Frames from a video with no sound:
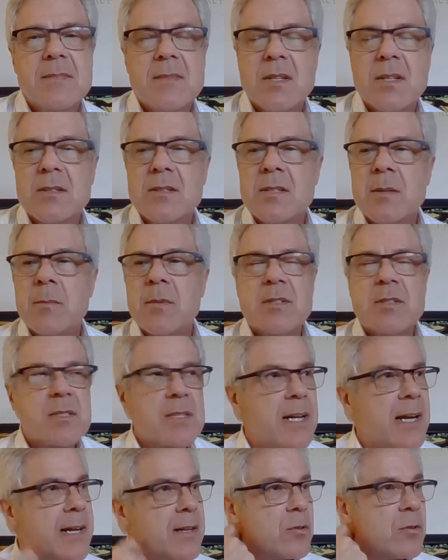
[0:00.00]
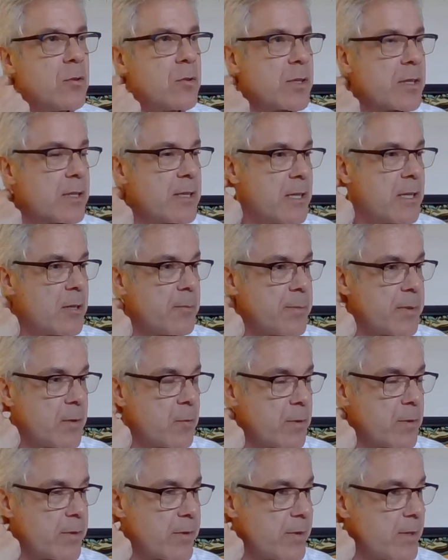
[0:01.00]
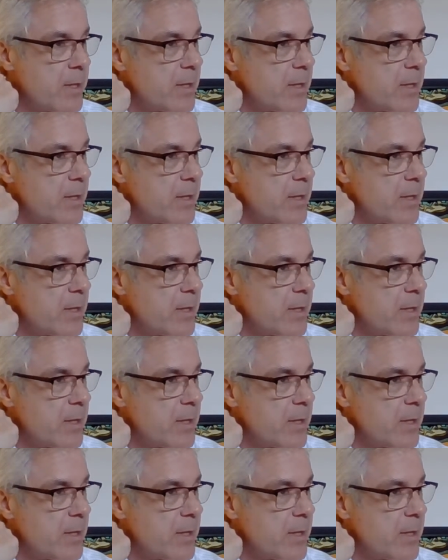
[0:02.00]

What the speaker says: someone assigned who can help you with